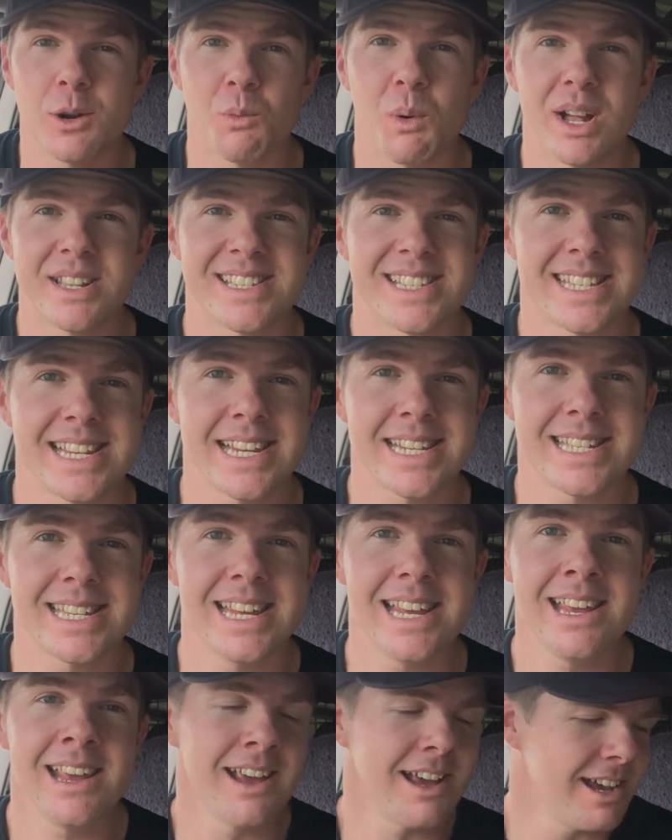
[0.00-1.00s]
to
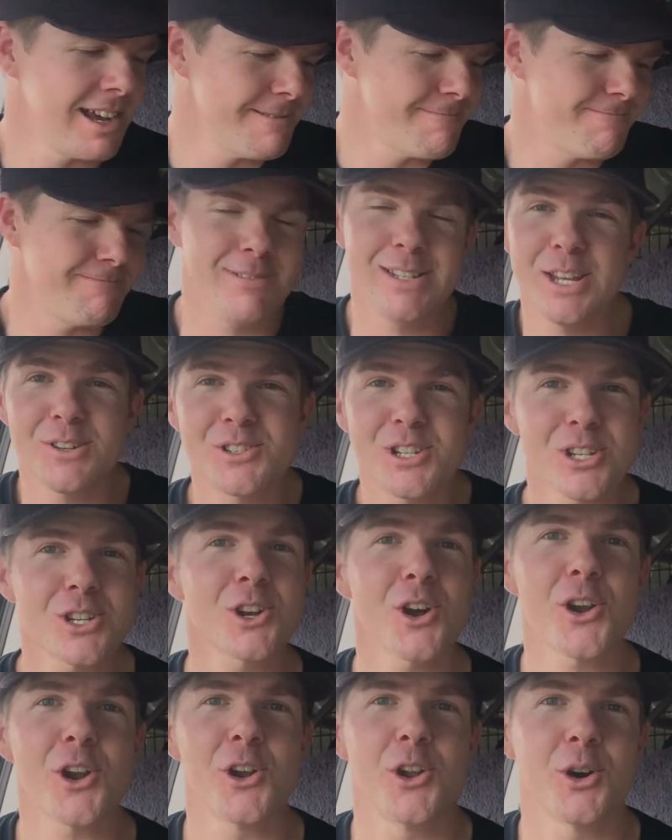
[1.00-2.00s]
160 you just
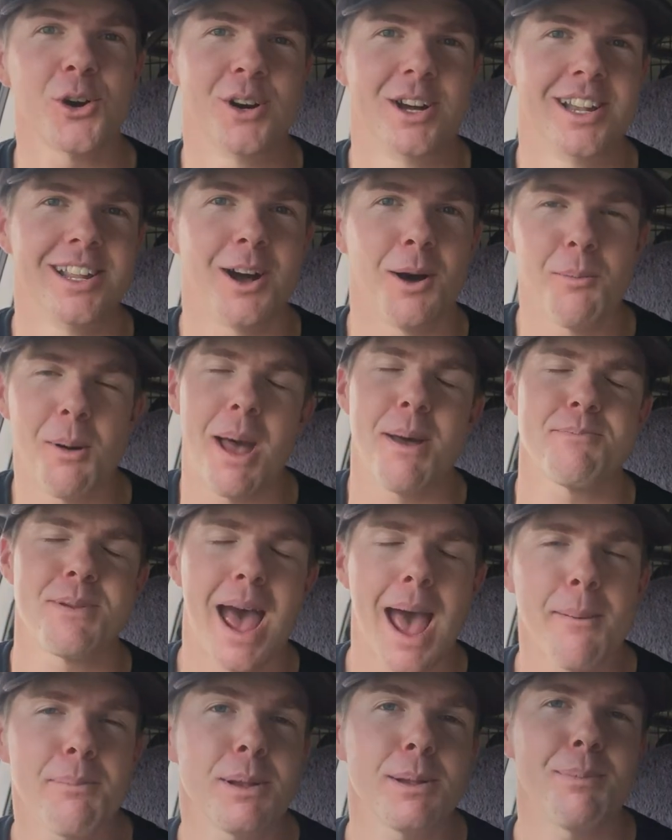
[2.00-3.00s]
got to do it. I'm, I'm,
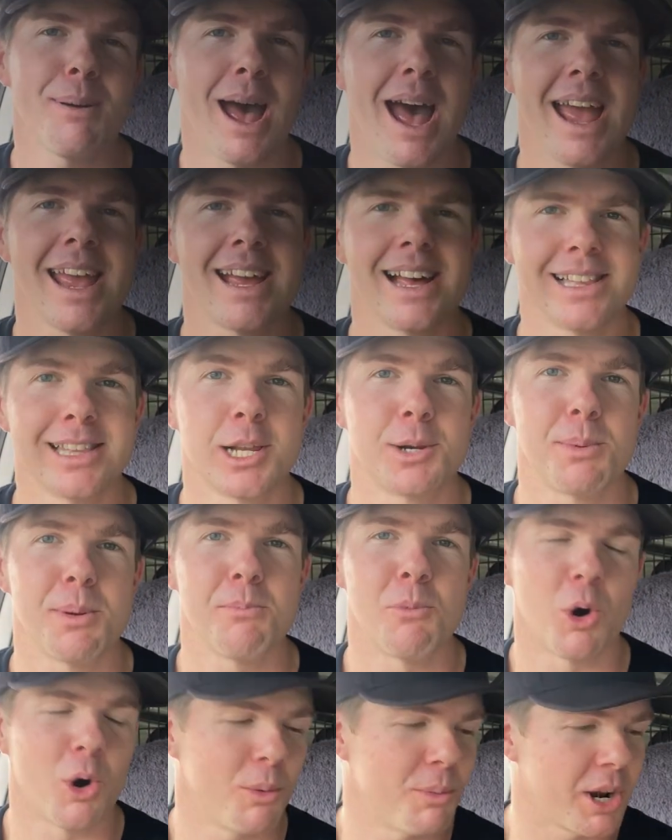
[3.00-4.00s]
happy to pay a little bit
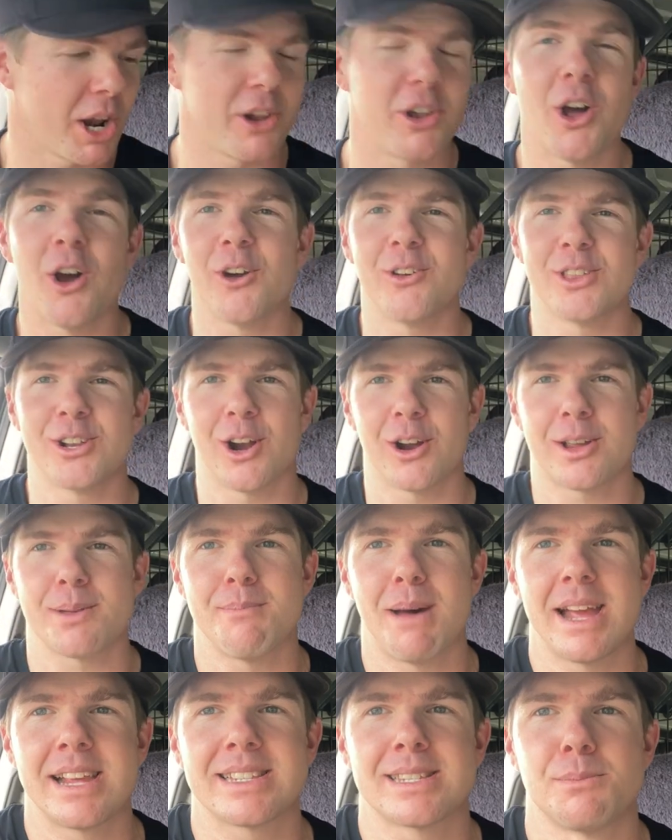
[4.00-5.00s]
more when I know that I can
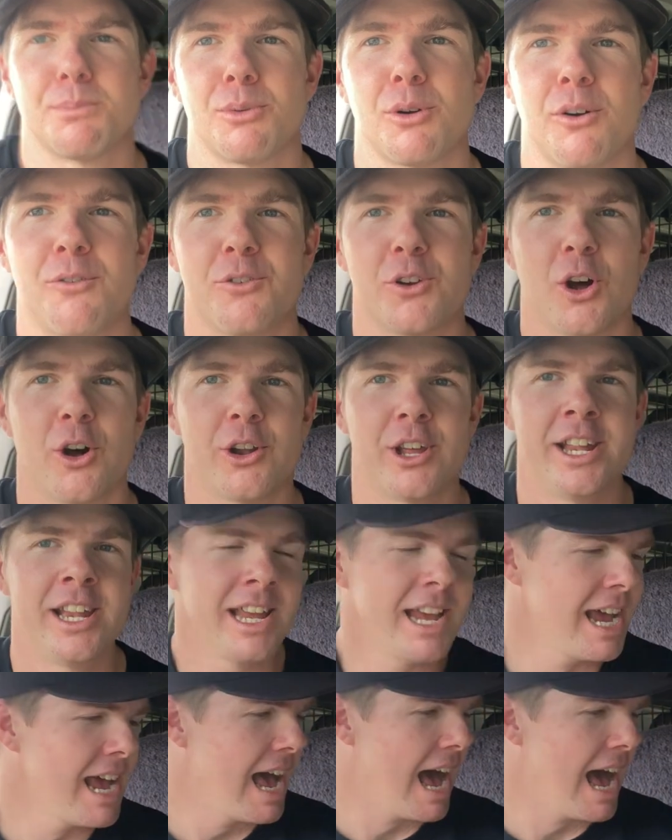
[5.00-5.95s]
make some profit on it.